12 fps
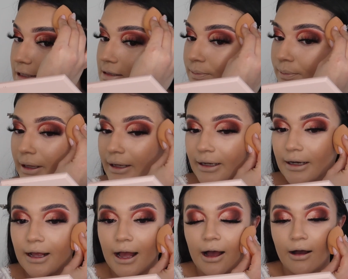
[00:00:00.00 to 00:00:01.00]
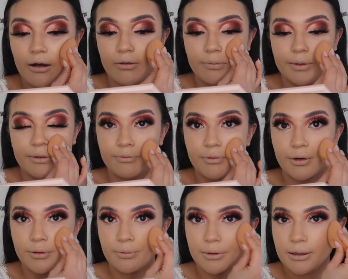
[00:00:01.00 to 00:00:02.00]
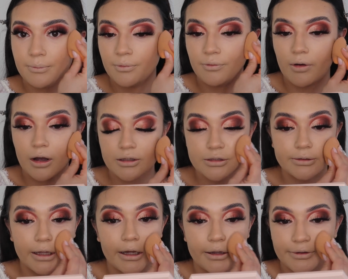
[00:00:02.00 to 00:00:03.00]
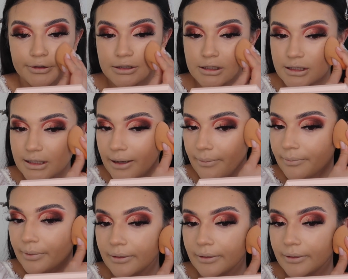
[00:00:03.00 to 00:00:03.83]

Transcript: it's blended out before we move on to the other step.